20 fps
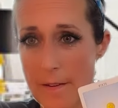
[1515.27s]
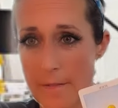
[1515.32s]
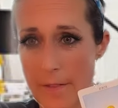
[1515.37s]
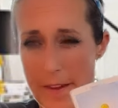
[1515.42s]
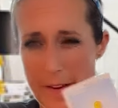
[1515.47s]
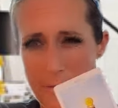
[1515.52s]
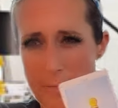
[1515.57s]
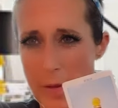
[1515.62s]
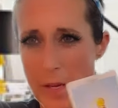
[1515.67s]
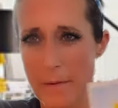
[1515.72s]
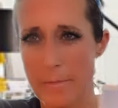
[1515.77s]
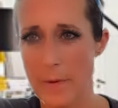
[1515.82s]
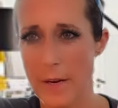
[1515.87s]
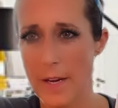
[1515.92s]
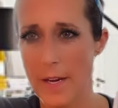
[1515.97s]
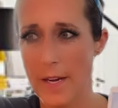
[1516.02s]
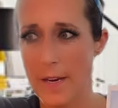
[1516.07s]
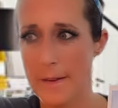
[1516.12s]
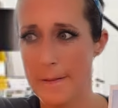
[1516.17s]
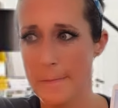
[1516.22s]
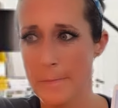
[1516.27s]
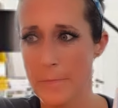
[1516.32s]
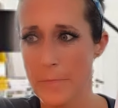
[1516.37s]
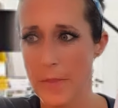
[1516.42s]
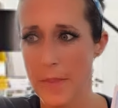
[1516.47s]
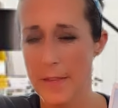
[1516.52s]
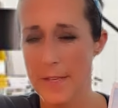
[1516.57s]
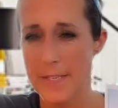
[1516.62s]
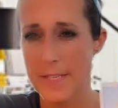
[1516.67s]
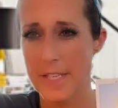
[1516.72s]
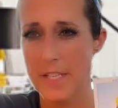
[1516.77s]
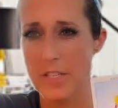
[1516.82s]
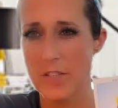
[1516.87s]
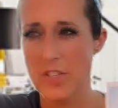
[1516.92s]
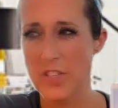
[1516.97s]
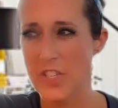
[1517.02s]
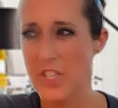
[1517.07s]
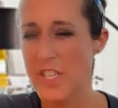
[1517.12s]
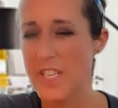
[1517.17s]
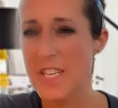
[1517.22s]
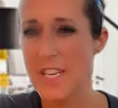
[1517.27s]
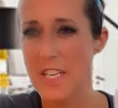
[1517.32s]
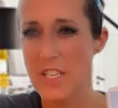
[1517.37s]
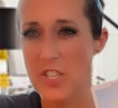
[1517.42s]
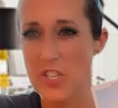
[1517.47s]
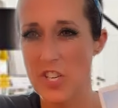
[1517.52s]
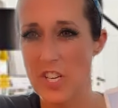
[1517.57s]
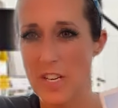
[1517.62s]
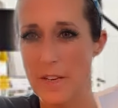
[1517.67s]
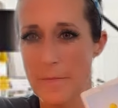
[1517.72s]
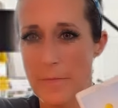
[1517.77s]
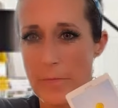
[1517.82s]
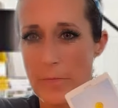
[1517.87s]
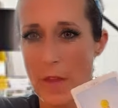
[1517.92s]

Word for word: like big money. This is just stingy.